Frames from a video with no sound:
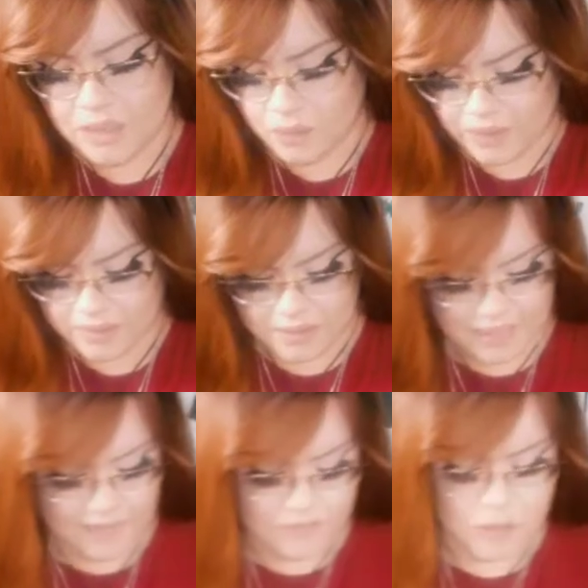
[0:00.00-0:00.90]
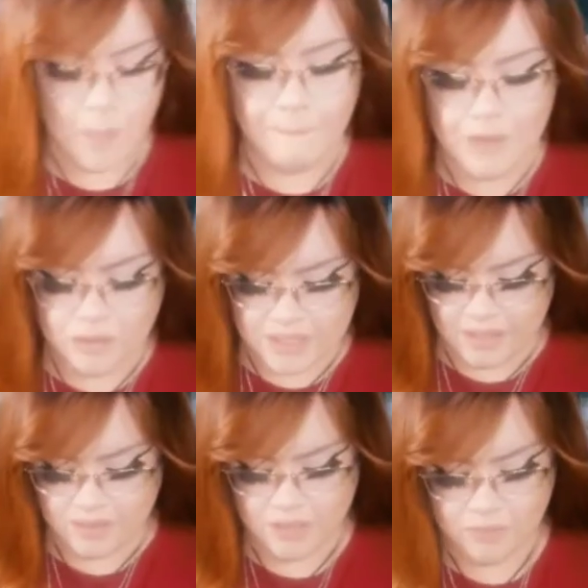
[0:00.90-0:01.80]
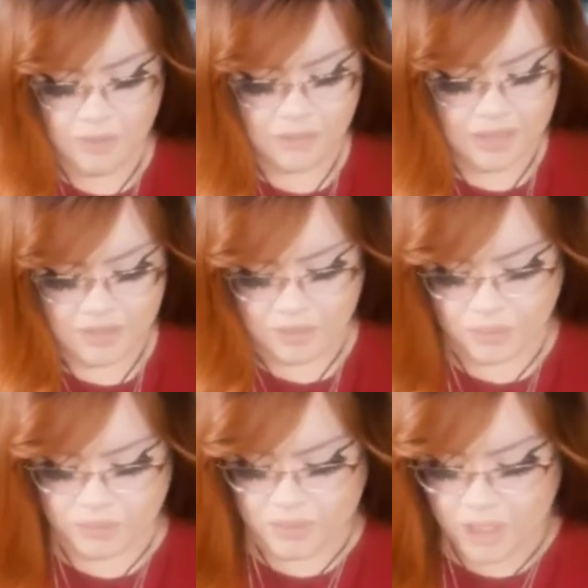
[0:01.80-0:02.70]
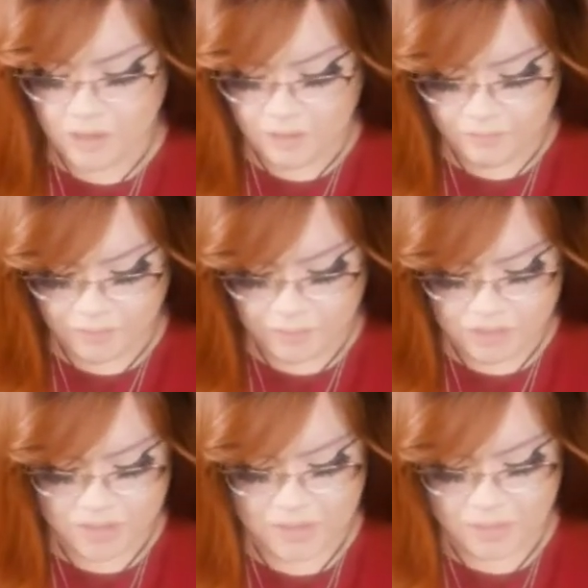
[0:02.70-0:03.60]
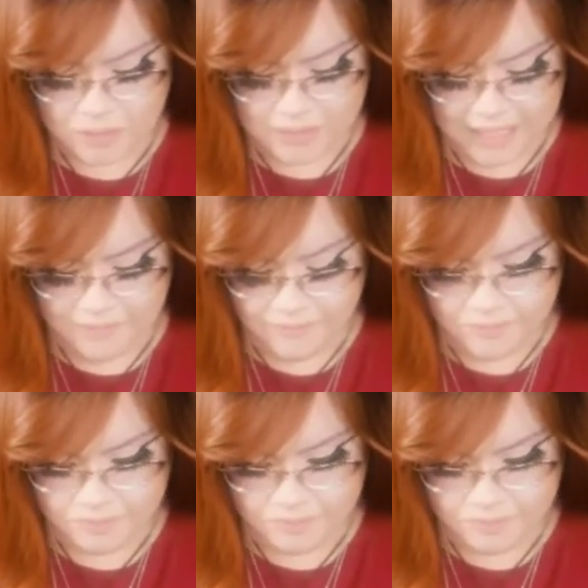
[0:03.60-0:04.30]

or in their life, you know, building. They're building their own future, their own life.